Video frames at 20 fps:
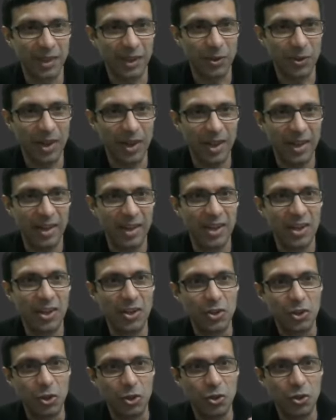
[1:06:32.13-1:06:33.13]
Okay.
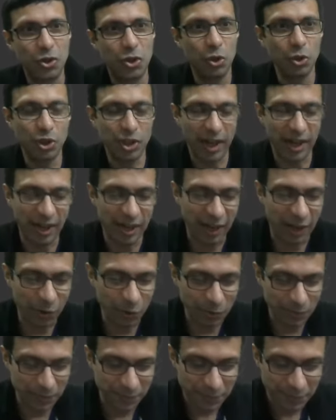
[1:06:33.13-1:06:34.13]
So do check it
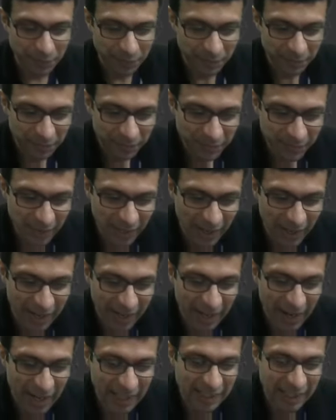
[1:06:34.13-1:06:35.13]
out.
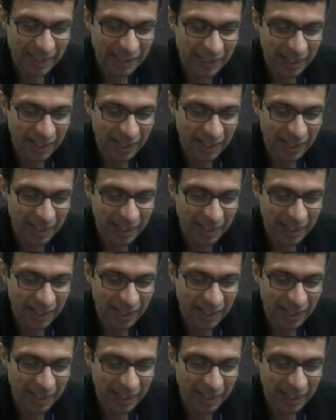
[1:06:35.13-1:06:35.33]
And as I